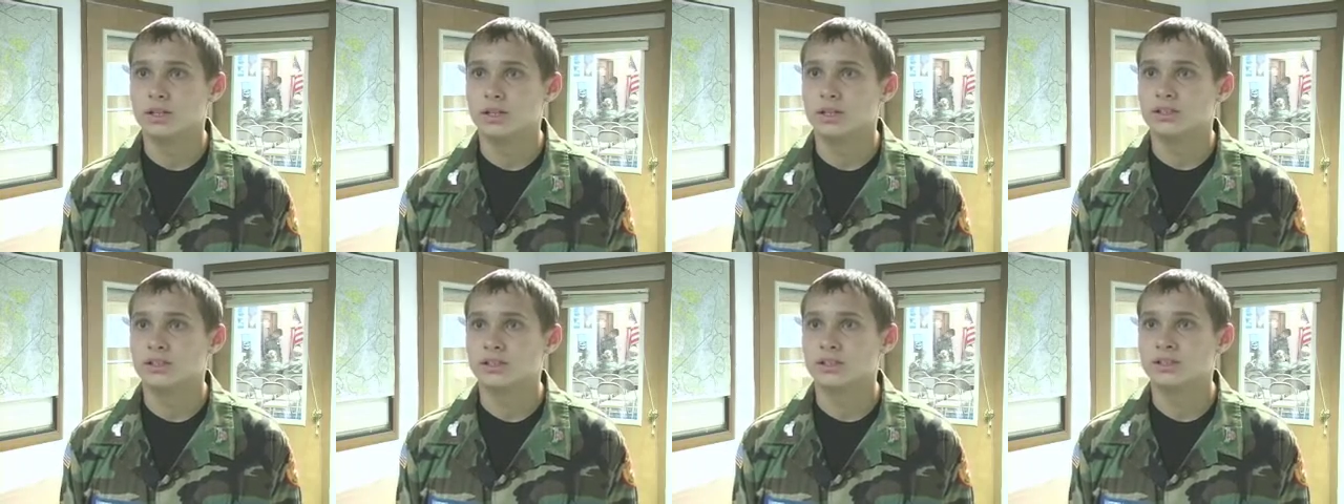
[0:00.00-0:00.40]

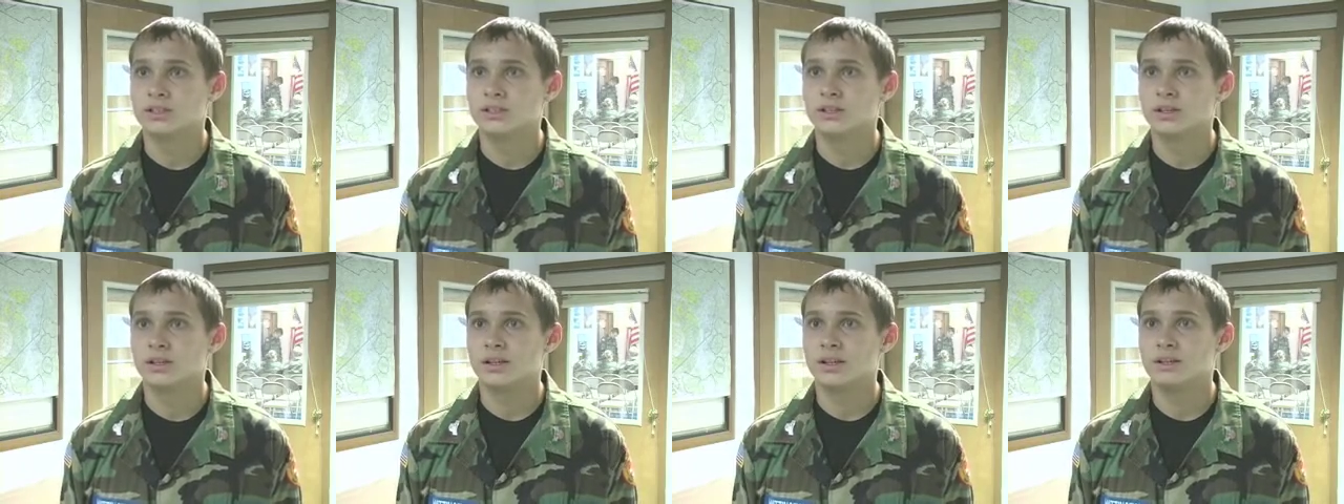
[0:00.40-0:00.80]

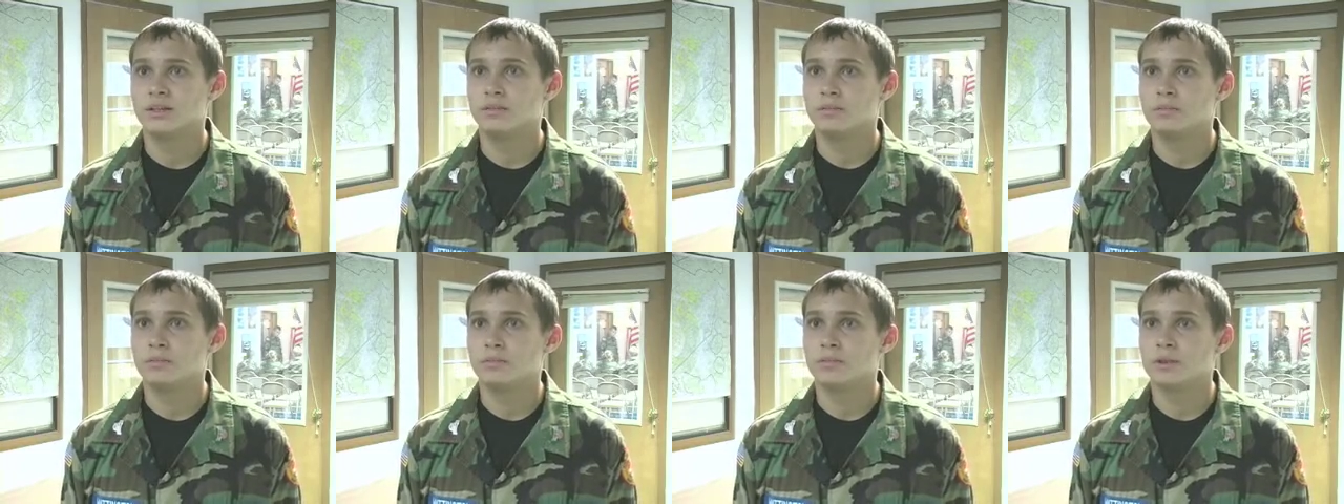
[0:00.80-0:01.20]
It's like
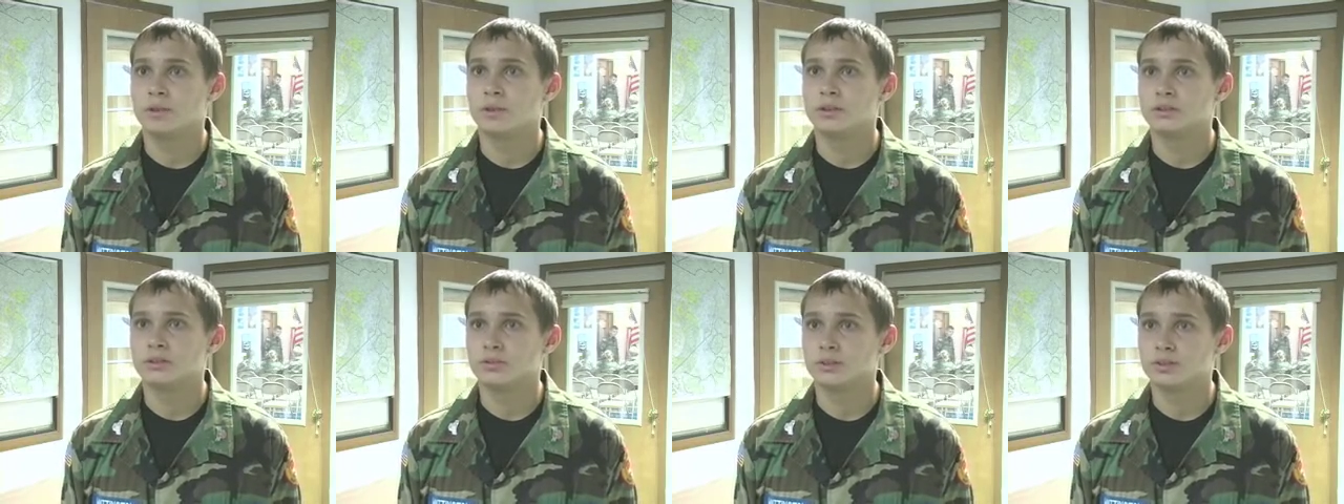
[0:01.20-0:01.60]

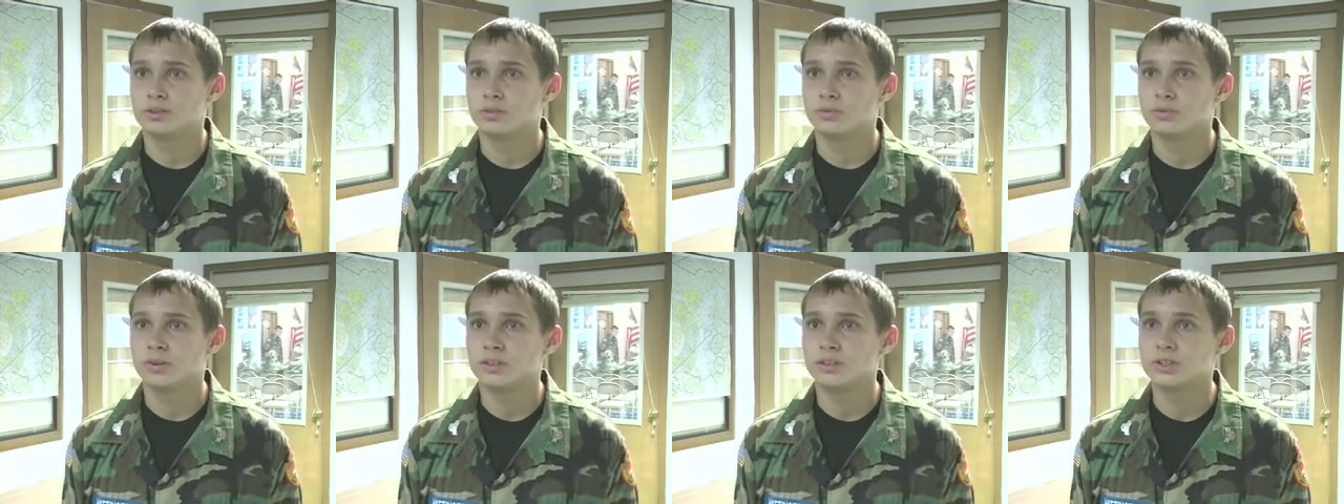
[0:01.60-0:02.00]
a search
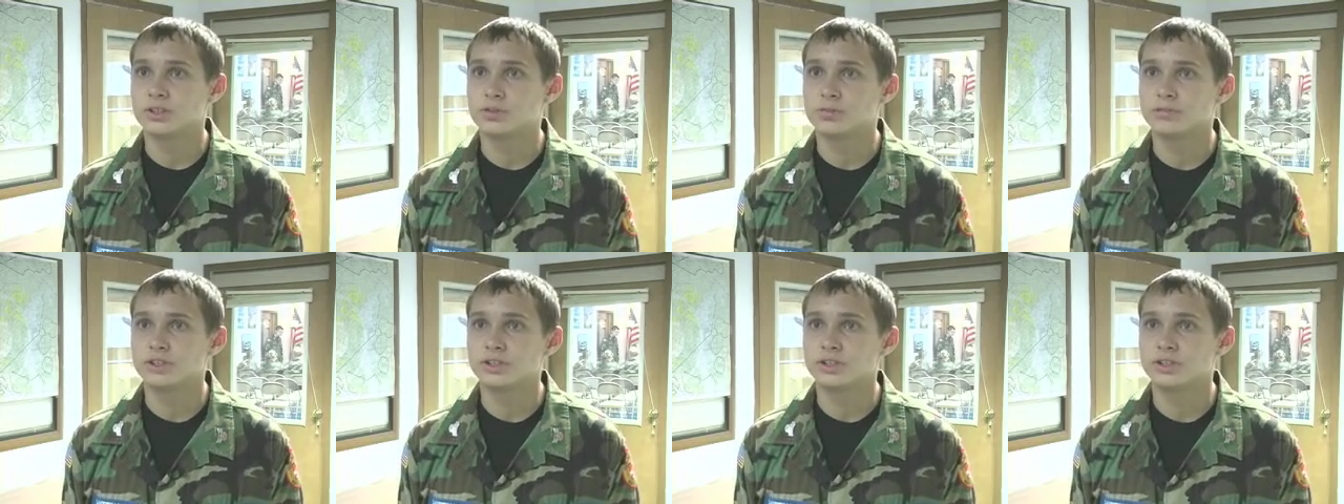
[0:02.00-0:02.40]
and
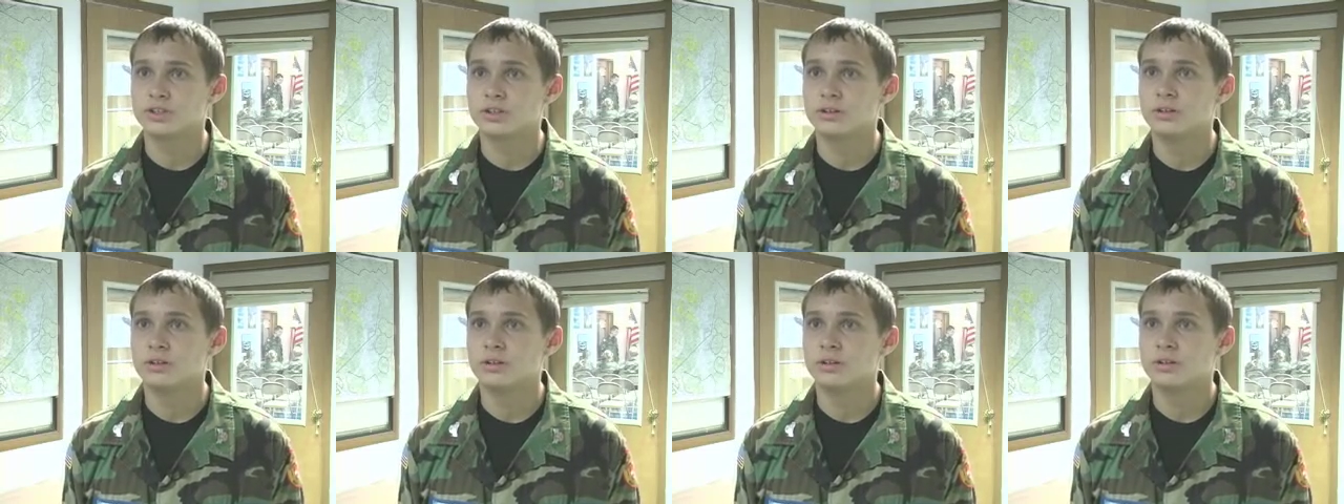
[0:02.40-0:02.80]
rescue
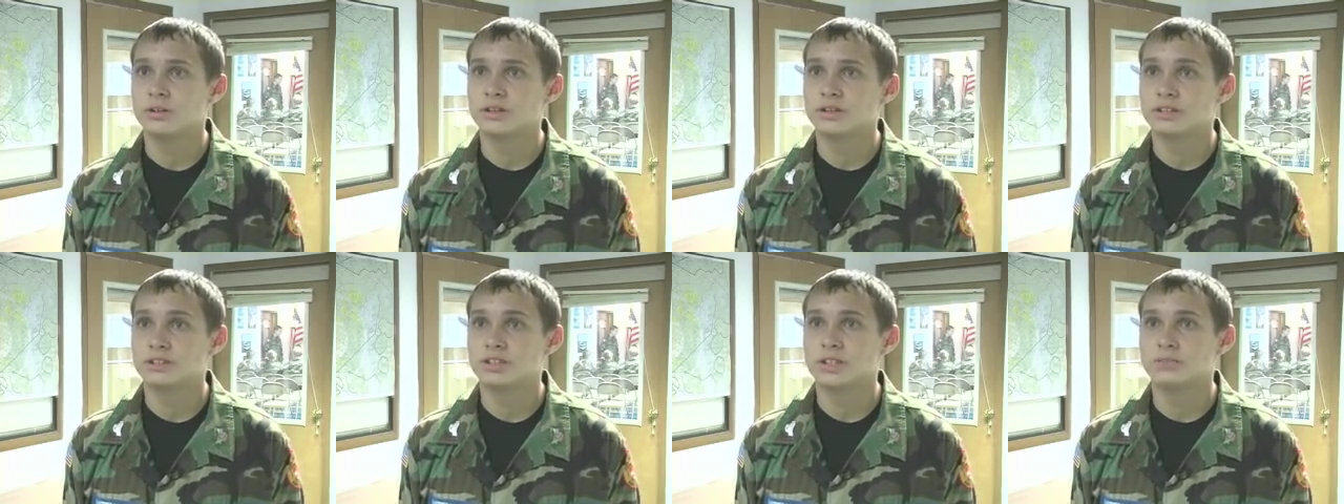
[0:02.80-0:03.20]
mission,
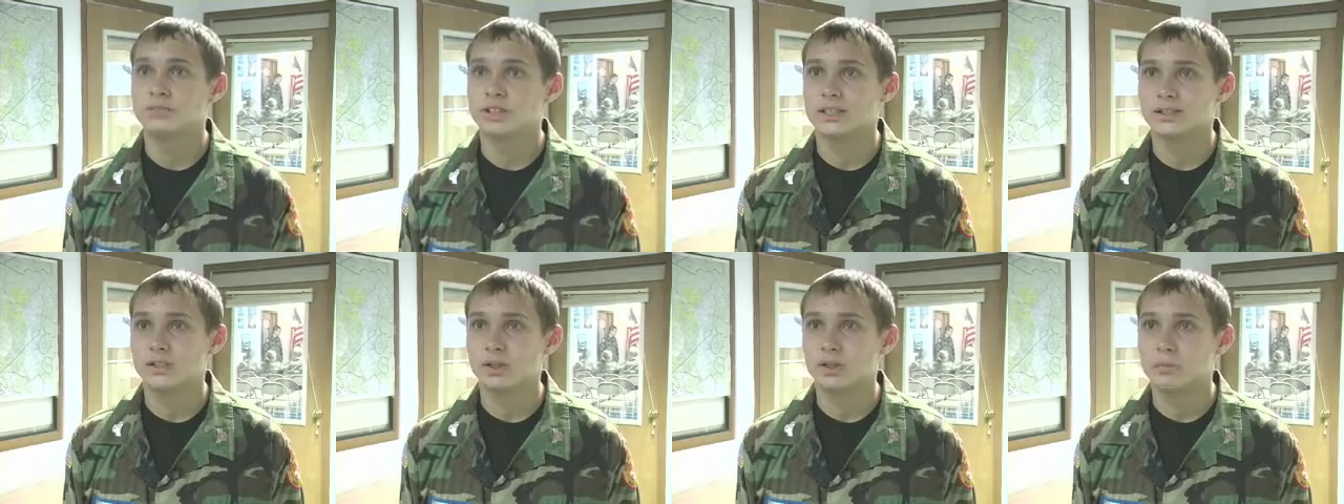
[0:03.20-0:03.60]
except
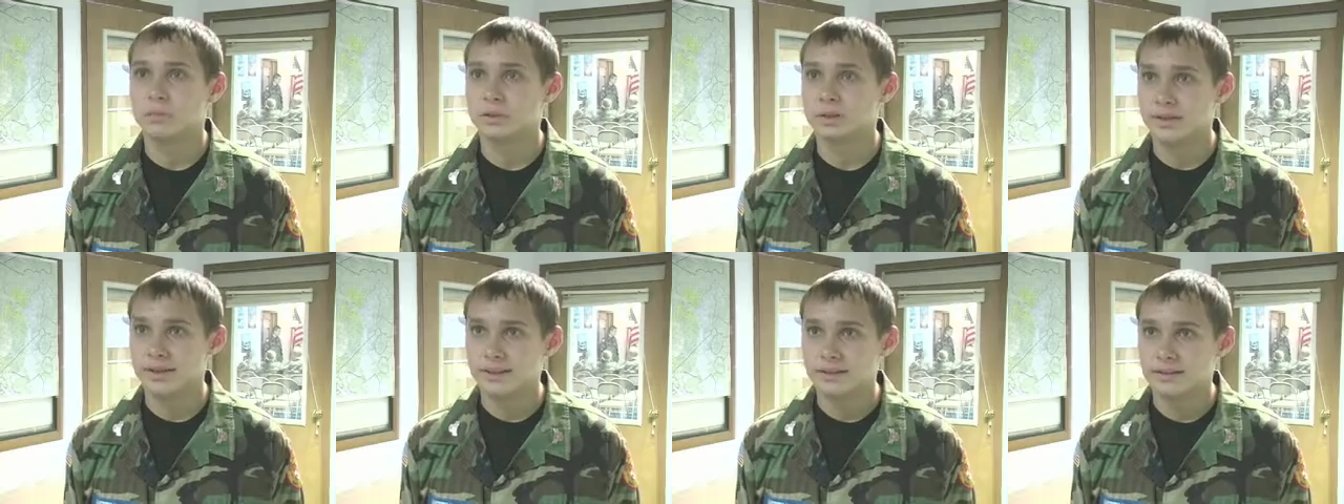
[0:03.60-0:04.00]
it's all
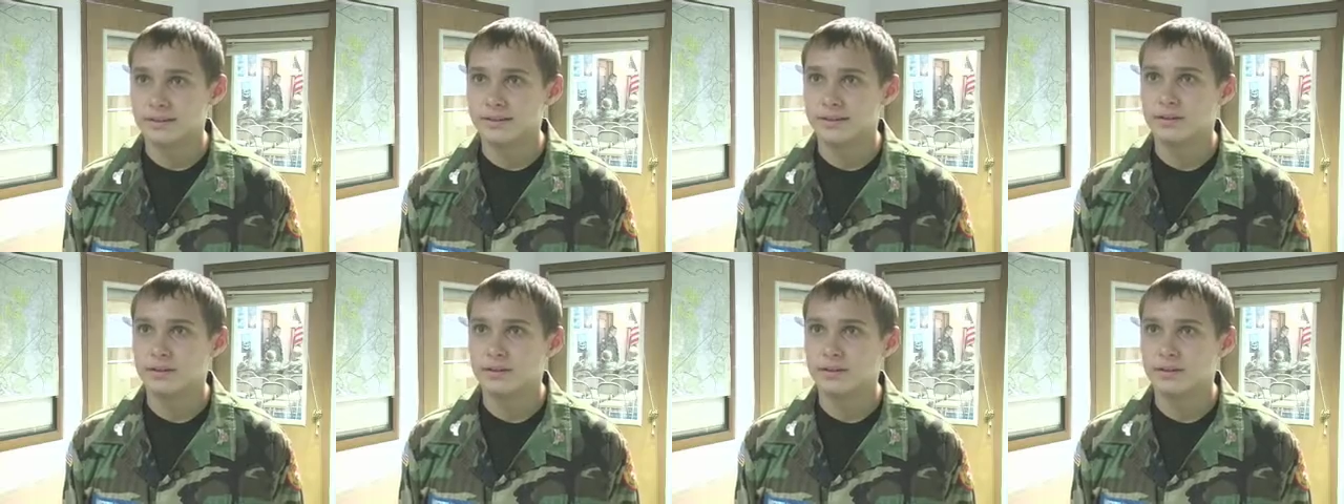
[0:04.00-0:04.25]
planned.